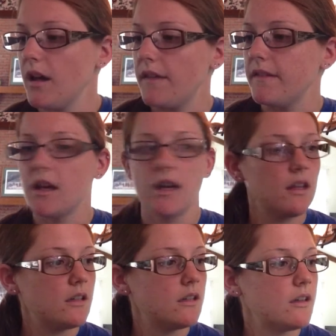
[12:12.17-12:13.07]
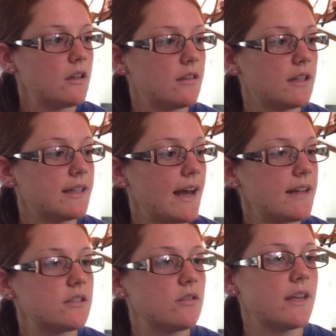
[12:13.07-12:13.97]
And then the
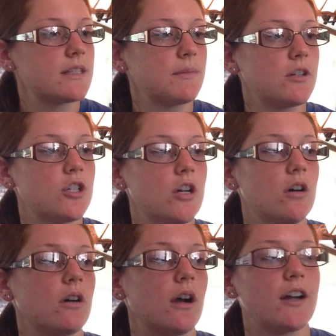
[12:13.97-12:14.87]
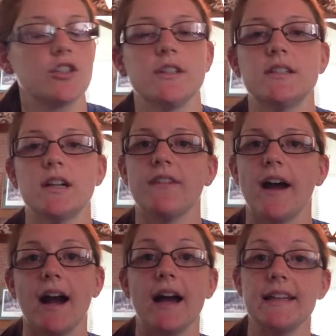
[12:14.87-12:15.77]
last 2 things I'm going to show are actually stuff
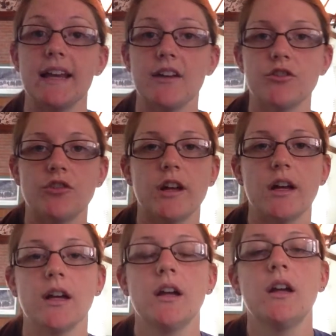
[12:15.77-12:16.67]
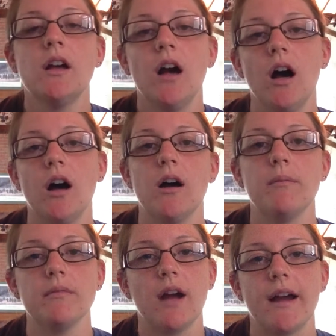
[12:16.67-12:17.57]
I got yesterday.
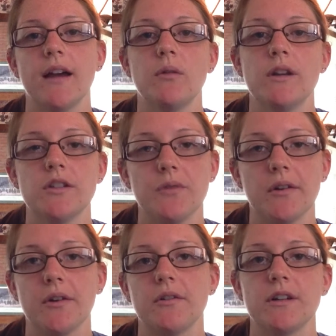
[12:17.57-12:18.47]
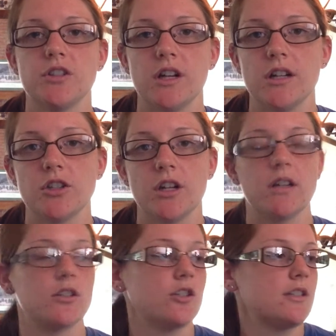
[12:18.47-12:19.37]
I kind of went to our local exchange
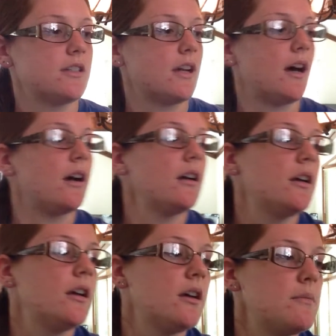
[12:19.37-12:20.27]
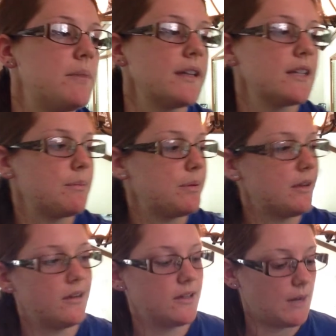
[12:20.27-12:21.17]
and just picked up
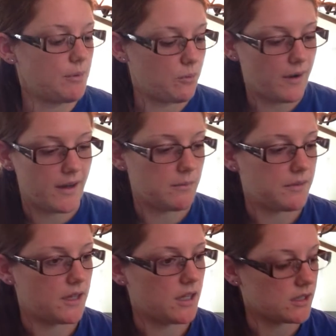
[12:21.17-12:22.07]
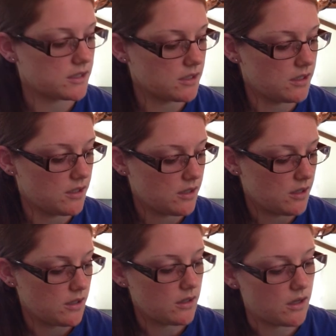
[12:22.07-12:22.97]
a couple random things
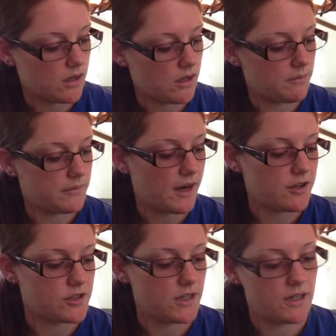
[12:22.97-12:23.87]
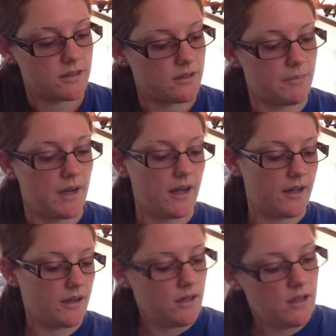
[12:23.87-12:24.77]
that I just needed to buy.
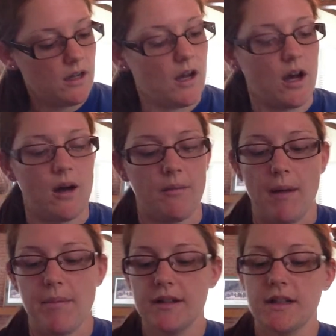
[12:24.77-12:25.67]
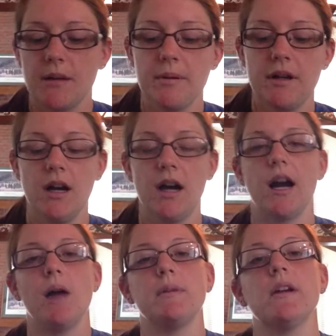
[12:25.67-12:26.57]
I picked up a
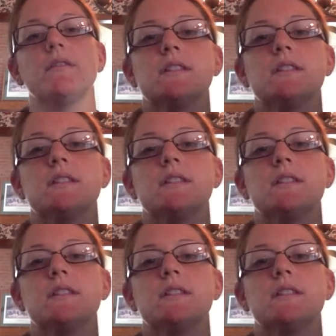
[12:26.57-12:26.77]
copy of The